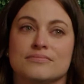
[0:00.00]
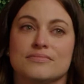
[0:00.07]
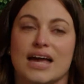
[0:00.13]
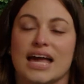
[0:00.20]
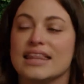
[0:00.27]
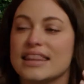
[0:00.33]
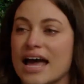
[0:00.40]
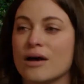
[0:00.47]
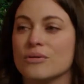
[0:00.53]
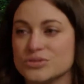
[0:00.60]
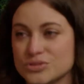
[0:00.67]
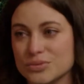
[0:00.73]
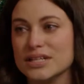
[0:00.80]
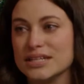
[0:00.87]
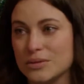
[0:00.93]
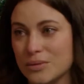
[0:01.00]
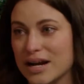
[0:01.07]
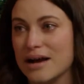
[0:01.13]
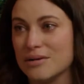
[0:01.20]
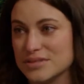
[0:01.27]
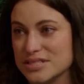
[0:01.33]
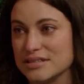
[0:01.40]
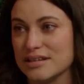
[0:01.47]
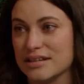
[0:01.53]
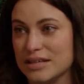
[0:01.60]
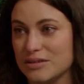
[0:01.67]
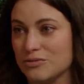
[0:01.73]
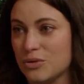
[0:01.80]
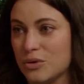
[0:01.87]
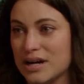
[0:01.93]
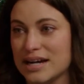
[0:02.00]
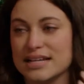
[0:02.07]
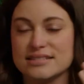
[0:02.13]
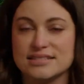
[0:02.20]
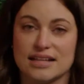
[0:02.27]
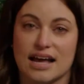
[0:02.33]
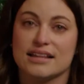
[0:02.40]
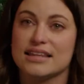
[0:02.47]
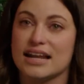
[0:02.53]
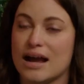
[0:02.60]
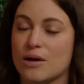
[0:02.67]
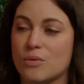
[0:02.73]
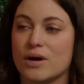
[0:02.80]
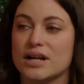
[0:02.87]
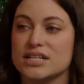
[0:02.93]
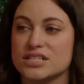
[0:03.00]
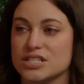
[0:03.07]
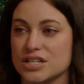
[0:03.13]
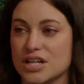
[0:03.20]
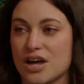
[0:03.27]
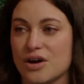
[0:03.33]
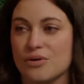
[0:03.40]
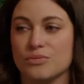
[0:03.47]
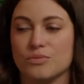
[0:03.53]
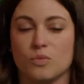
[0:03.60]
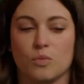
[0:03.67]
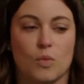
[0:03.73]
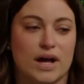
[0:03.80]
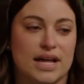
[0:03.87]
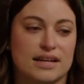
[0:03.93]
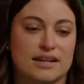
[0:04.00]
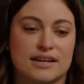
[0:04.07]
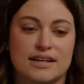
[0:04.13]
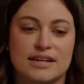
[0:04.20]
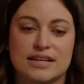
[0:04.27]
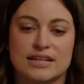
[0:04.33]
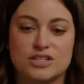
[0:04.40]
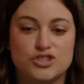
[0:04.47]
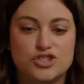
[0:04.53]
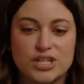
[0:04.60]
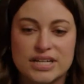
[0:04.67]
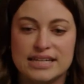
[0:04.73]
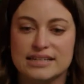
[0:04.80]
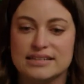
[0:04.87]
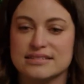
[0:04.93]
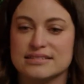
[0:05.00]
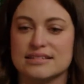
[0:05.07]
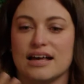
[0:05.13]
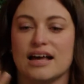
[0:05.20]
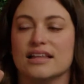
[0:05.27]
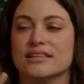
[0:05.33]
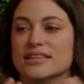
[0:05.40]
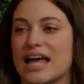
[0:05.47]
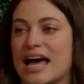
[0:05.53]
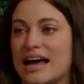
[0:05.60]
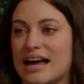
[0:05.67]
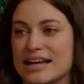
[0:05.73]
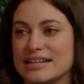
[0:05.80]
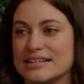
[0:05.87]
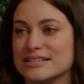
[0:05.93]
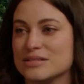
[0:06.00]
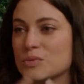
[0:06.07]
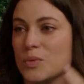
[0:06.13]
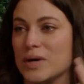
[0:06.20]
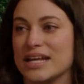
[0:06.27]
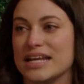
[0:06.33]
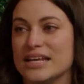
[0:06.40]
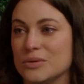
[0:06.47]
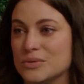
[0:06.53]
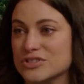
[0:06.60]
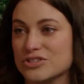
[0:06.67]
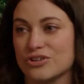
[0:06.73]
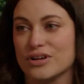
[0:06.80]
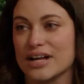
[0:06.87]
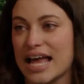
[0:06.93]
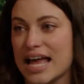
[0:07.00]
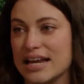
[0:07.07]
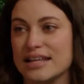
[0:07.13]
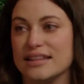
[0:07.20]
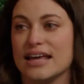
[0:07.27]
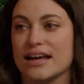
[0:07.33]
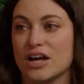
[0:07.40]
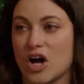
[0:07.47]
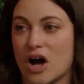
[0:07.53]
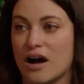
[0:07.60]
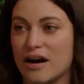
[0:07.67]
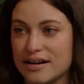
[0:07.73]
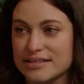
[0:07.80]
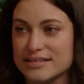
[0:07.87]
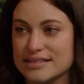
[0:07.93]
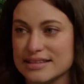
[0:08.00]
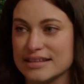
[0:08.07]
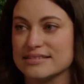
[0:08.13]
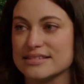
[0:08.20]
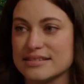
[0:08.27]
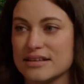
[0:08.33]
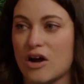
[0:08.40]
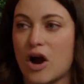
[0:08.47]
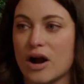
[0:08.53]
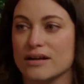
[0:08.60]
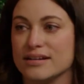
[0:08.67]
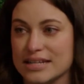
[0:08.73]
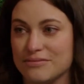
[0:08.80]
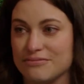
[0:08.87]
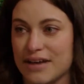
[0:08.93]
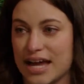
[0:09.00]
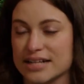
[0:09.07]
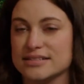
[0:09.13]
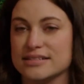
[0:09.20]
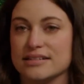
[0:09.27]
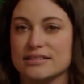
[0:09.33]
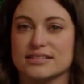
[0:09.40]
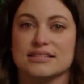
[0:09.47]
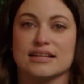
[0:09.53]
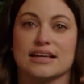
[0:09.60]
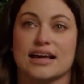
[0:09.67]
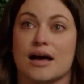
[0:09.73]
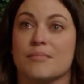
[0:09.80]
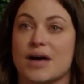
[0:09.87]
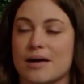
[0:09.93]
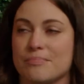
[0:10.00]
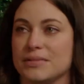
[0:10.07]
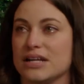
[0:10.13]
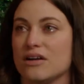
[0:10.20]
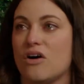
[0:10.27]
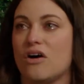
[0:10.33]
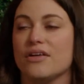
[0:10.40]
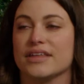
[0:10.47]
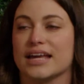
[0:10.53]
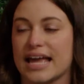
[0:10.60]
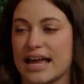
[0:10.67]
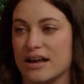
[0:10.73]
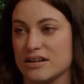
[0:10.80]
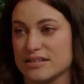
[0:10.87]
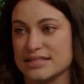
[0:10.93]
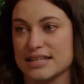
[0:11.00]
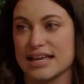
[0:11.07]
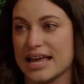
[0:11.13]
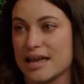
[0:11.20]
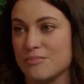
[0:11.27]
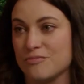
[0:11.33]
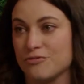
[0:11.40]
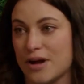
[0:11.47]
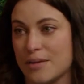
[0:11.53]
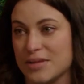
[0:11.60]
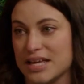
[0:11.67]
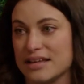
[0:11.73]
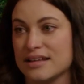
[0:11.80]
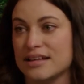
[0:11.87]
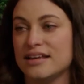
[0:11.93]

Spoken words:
And that was really what I was looking for. It's not that I wanted to know what genes aligned when he was created that caused this heart defect to come up and all the chaos that came from it.